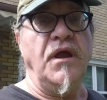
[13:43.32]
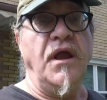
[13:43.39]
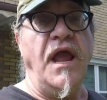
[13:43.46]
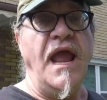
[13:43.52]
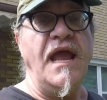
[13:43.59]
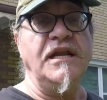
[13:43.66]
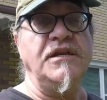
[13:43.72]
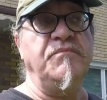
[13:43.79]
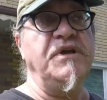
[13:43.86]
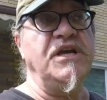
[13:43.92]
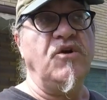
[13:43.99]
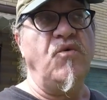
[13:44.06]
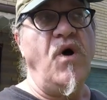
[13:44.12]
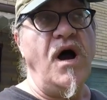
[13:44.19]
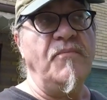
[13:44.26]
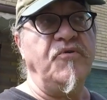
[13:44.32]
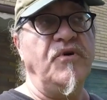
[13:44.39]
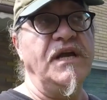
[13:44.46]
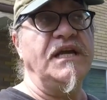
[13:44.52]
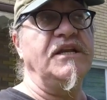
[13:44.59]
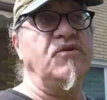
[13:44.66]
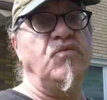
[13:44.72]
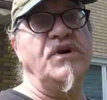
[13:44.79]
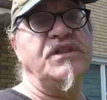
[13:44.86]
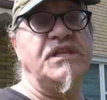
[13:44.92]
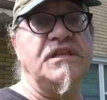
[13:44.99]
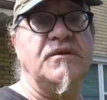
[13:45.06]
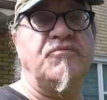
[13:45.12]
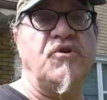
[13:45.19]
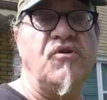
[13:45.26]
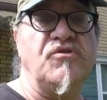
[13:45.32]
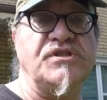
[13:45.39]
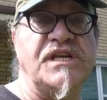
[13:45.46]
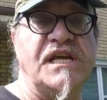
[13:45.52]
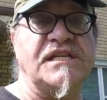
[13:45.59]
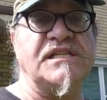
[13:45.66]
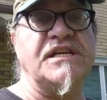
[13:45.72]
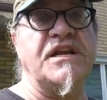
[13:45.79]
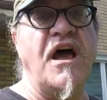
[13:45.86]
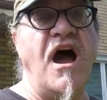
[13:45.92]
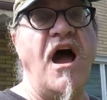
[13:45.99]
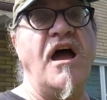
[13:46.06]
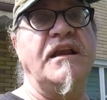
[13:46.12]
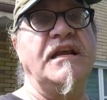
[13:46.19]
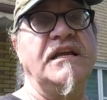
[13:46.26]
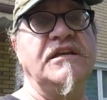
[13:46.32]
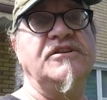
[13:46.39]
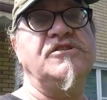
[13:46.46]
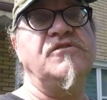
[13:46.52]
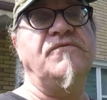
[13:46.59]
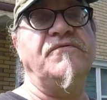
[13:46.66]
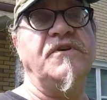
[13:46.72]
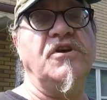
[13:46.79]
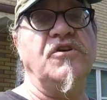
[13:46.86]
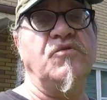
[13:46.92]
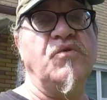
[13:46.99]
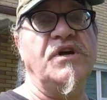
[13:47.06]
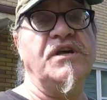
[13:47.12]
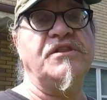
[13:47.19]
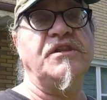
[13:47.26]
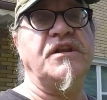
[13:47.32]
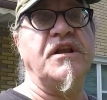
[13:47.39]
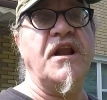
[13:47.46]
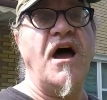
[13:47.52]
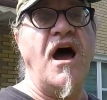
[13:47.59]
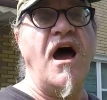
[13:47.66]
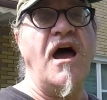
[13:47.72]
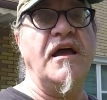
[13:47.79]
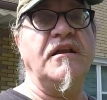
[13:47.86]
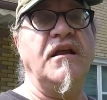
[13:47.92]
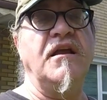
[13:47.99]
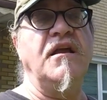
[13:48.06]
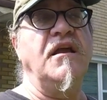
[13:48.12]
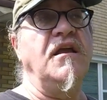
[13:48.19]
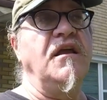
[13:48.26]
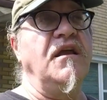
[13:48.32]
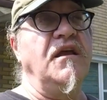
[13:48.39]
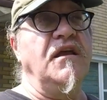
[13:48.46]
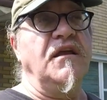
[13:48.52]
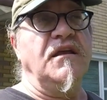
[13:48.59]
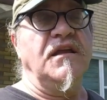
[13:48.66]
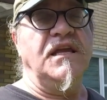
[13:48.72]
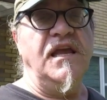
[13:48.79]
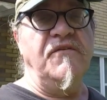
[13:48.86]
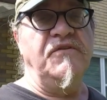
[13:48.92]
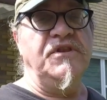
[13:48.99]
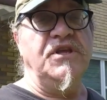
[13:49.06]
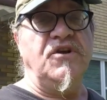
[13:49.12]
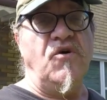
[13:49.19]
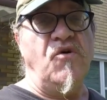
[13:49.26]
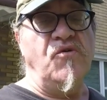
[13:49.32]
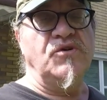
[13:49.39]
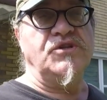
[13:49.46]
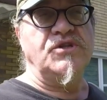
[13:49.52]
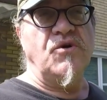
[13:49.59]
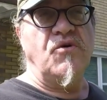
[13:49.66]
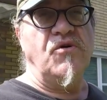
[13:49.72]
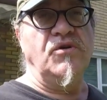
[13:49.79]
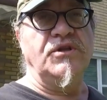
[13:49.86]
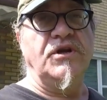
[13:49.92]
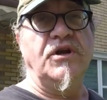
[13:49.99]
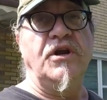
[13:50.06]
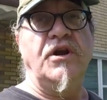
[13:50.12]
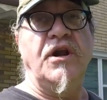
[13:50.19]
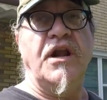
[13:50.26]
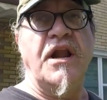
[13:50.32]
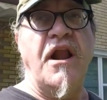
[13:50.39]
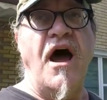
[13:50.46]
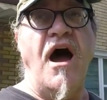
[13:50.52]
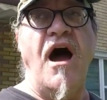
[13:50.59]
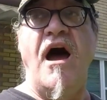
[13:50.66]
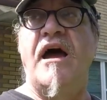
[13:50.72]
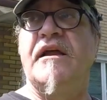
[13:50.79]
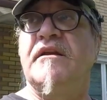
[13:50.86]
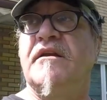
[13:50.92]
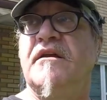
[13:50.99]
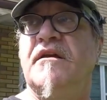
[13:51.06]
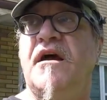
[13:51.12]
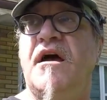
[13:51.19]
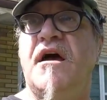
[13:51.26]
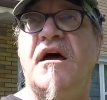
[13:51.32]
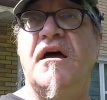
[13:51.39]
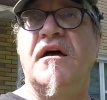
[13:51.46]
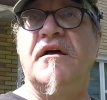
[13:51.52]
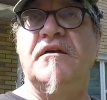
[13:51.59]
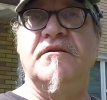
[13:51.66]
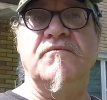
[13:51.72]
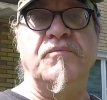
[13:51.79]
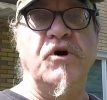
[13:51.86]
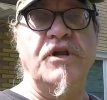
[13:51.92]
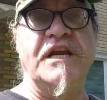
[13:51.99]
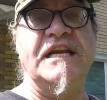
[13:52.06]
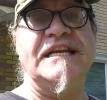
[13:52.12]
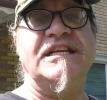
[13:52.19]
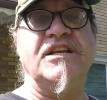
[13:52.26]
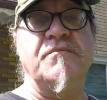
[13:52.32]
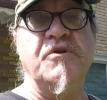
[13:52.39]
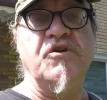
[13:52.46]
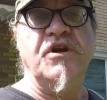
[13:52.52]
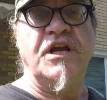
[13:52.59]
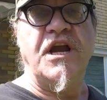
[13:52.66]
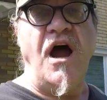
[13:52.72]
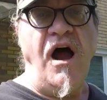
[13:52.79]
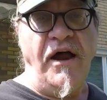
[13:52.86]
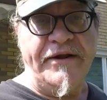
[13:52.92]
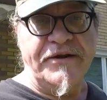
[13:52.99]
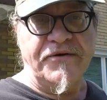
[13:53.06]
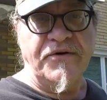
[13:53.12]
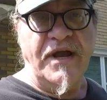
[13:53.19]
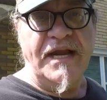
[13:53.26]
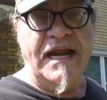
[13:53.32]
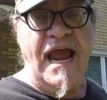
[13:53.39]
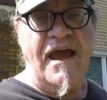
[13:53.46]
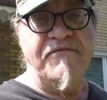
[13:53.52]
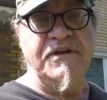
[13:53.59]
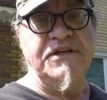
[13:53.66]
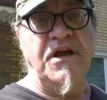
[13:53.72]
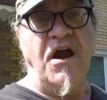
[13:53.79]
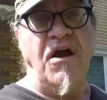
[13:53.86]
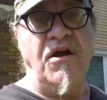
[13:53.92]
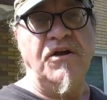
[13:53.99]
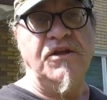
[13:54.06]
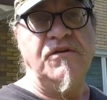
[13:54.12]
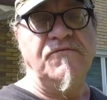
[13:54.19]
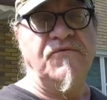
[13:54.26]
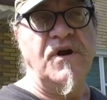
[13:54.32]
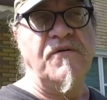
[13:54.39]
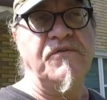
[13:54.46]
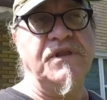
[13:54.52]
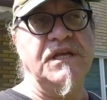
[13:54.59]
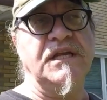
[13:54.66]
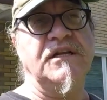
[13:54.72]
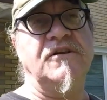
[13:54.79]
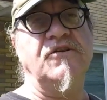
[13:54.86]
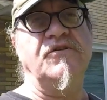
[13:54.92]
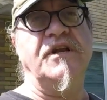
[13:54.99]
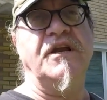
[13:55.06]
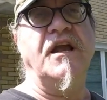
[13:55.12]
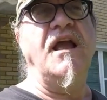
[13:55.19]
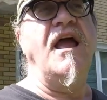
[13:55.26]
and to be cooperated with in the process, not interfered with, not given the cold shoulder, not put in communicado and having to argue for everything, including